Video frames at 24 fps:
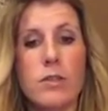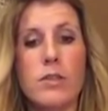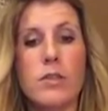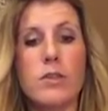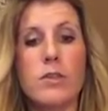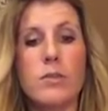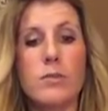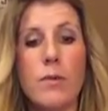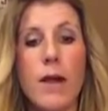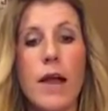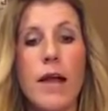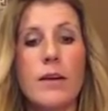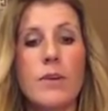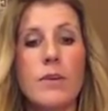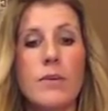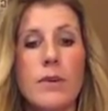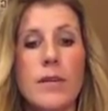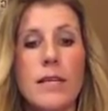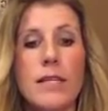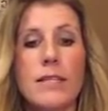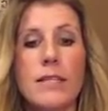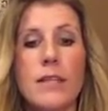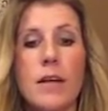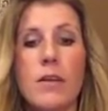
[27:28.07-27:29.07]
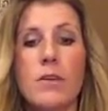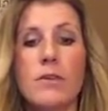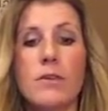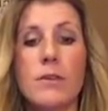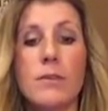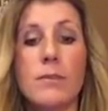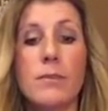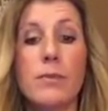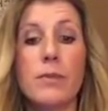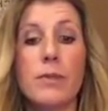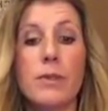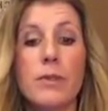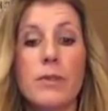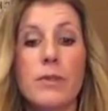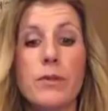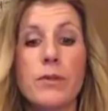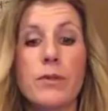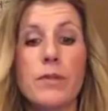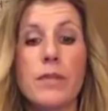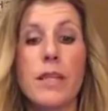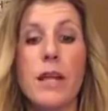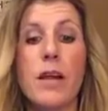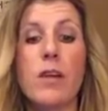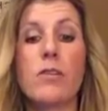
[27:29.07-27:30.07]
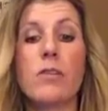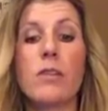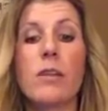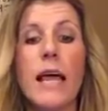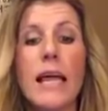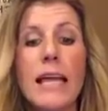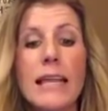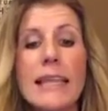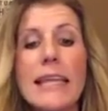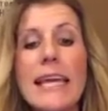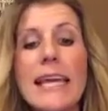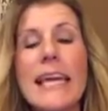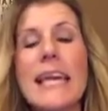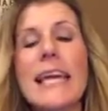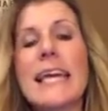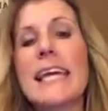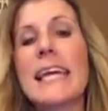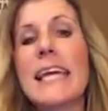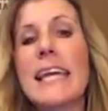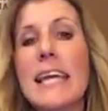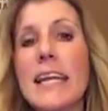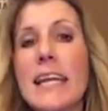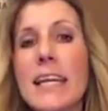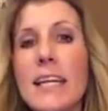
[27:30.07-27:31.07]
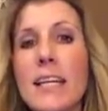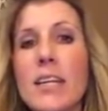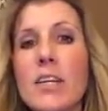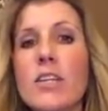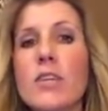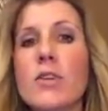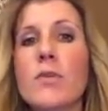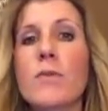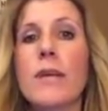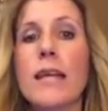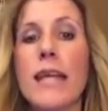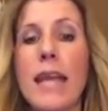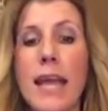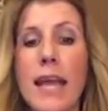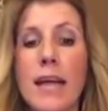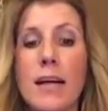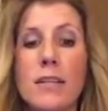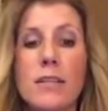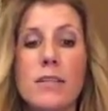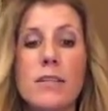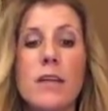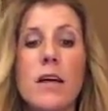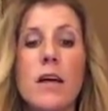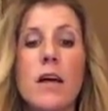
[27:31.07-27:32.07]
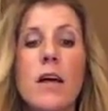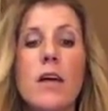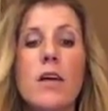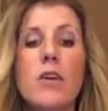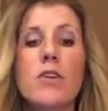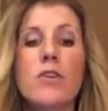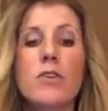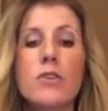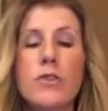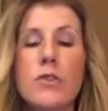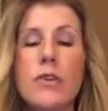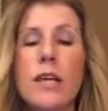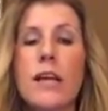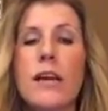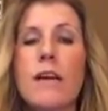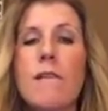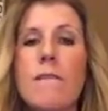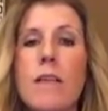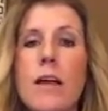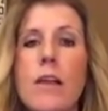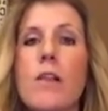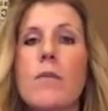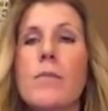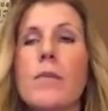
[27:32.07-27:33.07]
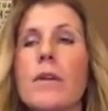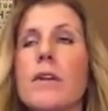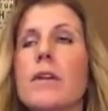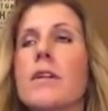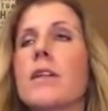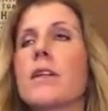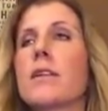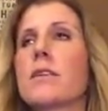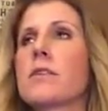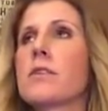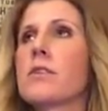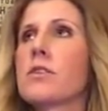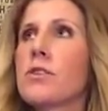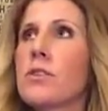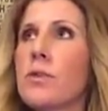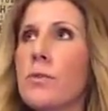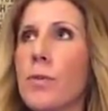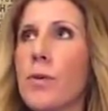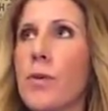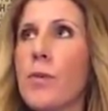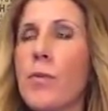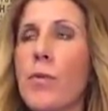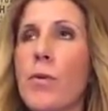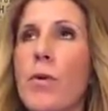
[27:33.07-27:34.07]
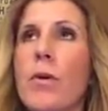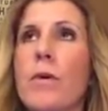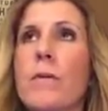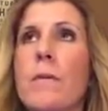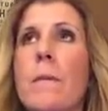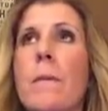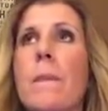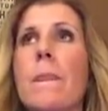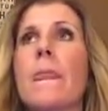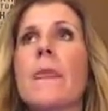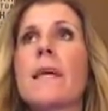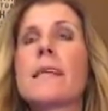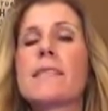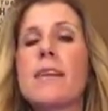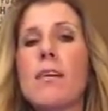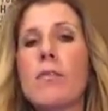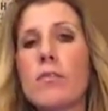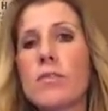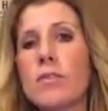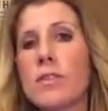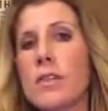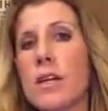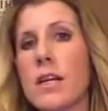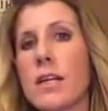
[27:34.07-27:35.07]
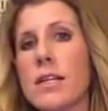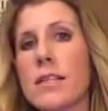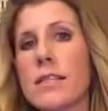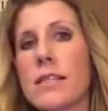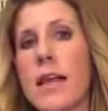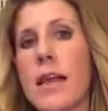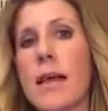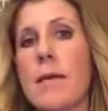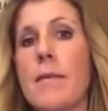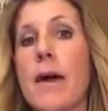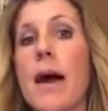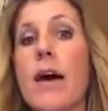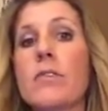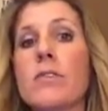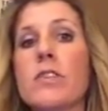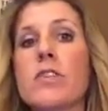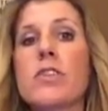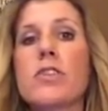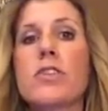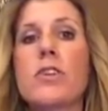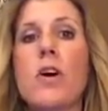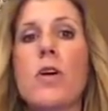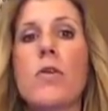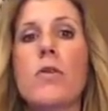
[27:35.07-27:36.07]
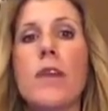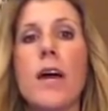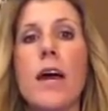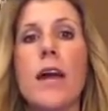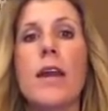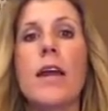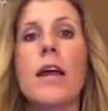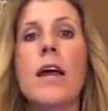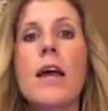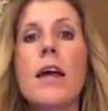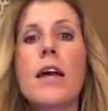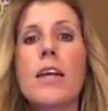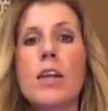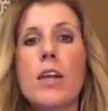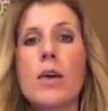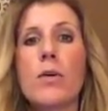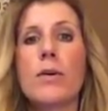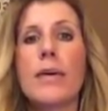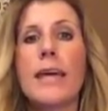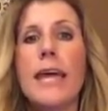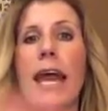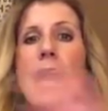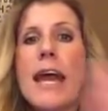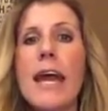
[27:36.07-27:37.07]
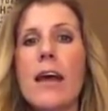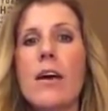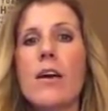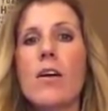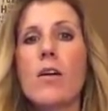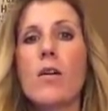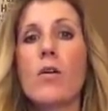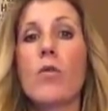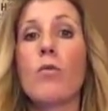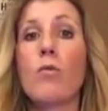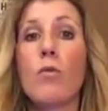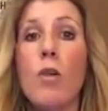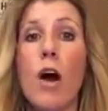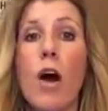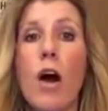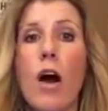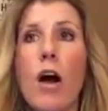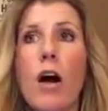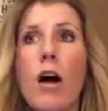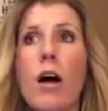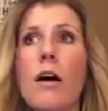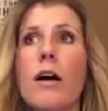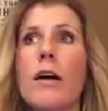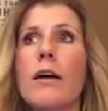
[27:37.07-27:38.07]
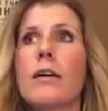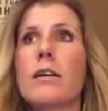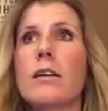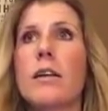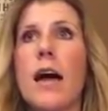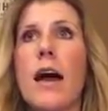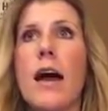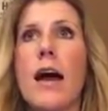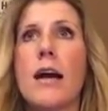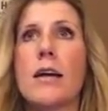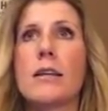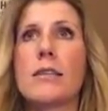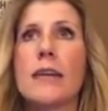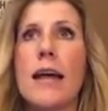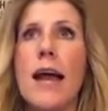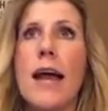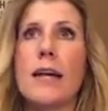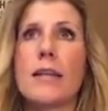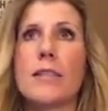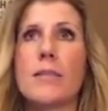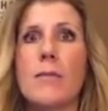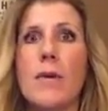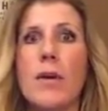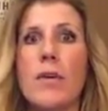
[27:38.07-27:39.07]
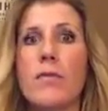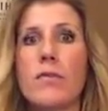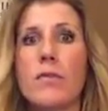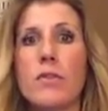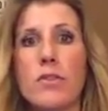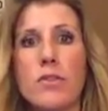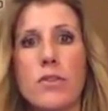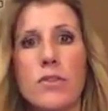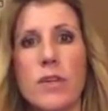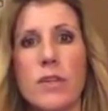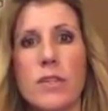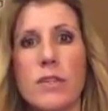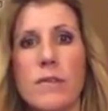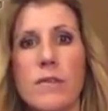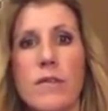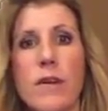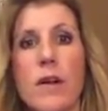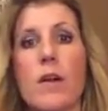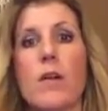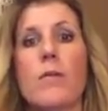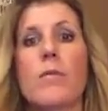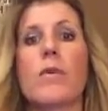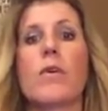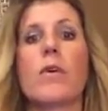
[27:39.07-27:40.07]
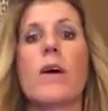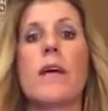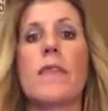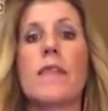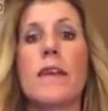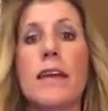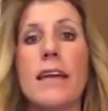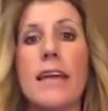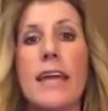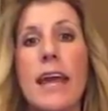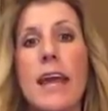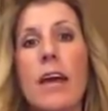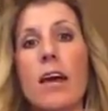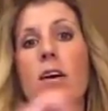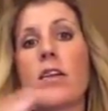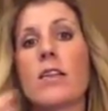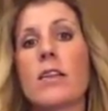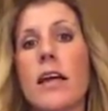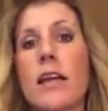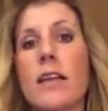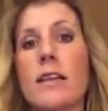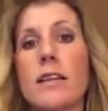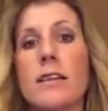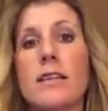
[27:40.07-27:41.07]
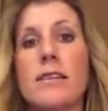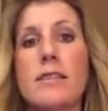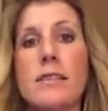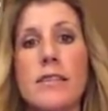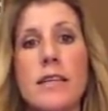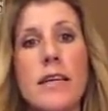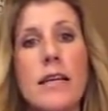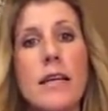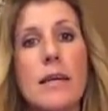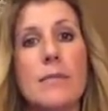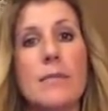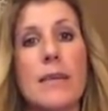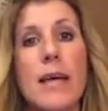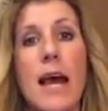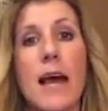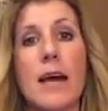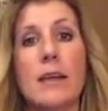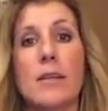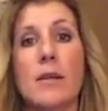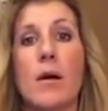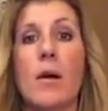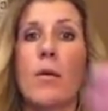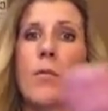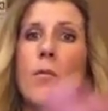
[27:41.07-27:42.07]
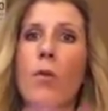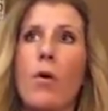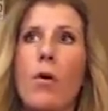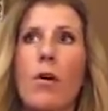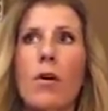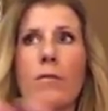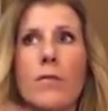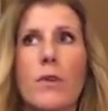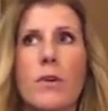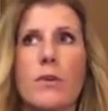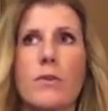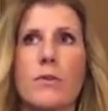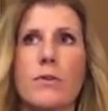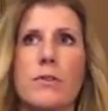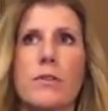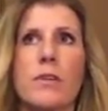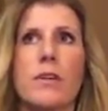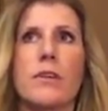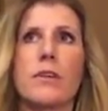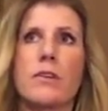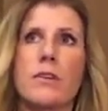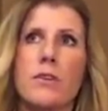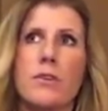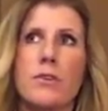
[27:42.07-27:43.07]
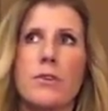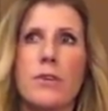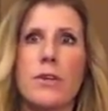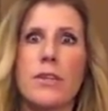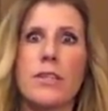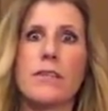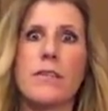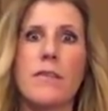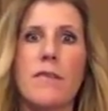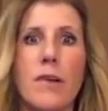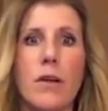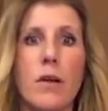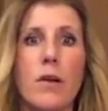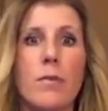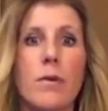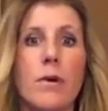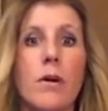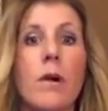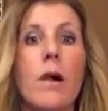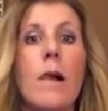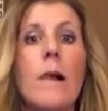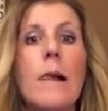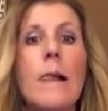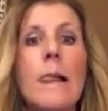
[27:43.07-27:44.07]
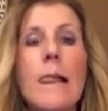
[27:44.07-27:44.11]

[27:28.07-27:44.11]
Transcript: There's red, greens, yellows, and blues. They are lightly heated to enhance nutrient availability. This is super important. Several studies came out to show that, you know, kale raw has X amount of nutrients available, and then kale lightly steamed has more of those nutrients available.